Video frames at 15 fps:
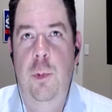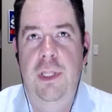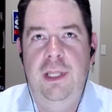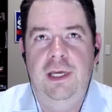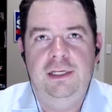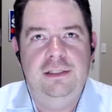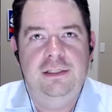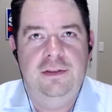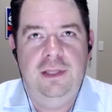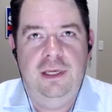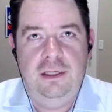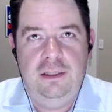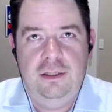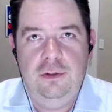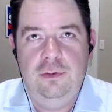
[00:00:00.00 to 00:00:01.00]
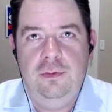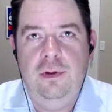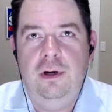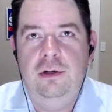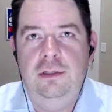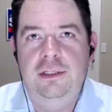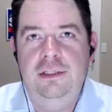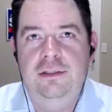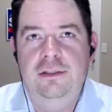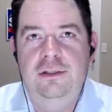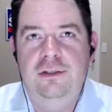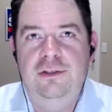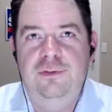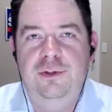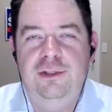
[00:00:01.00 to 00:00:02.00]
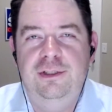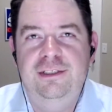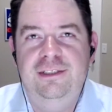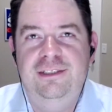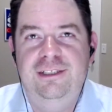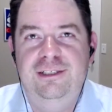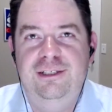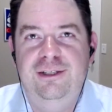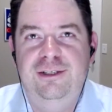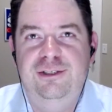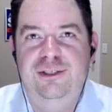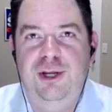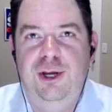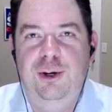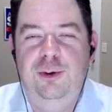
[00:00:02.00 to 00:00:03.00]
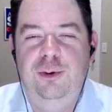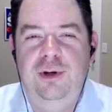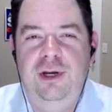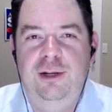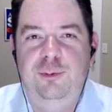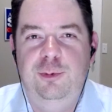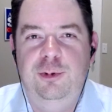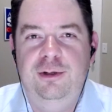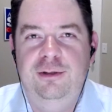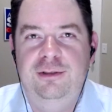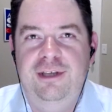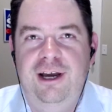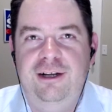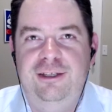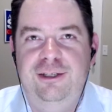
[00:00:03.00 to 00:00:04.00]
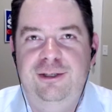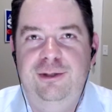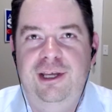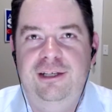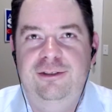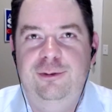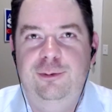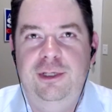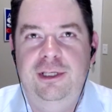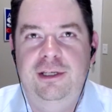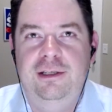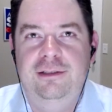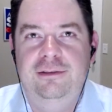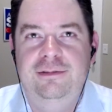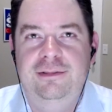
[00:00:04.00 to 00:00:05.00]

We'd like to thank you, our listeners, for listening to the show, and we'll talk to you next week.